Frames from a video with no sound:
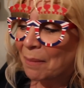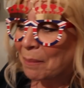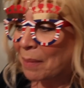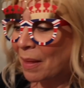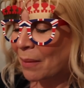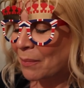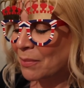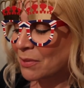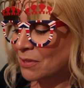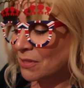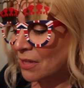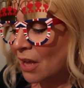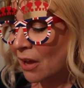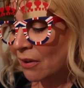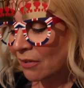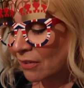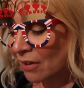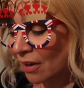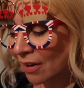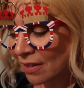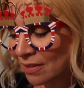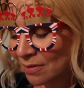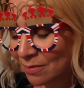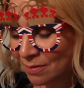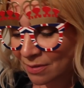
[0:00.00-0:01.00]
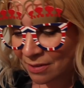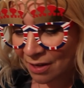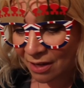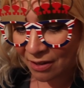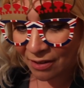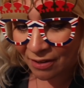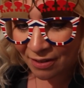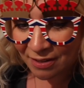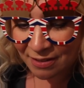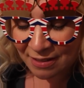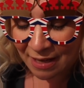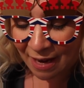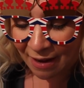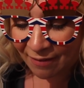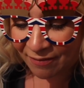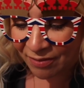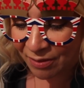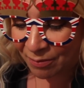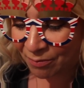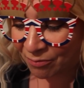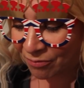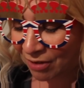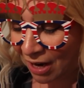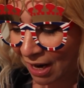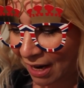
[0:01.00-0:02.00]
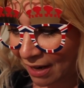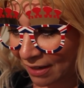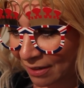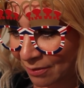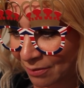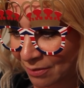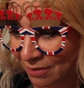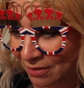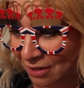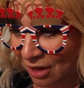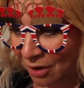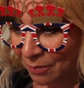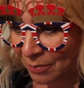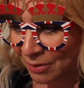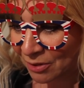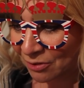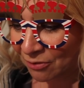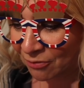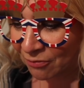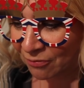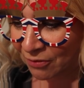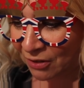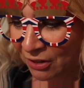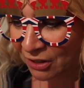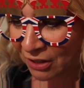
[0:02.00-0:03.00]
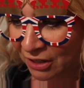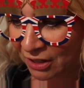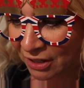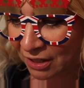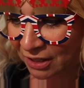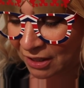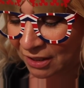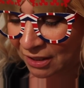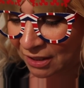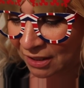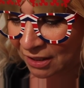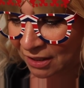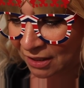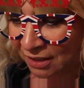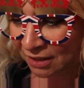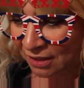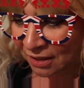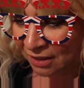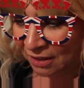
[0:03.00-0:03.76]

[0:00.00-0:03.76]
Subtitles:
That was so nice. It was so nice to have them round. It was so much fun.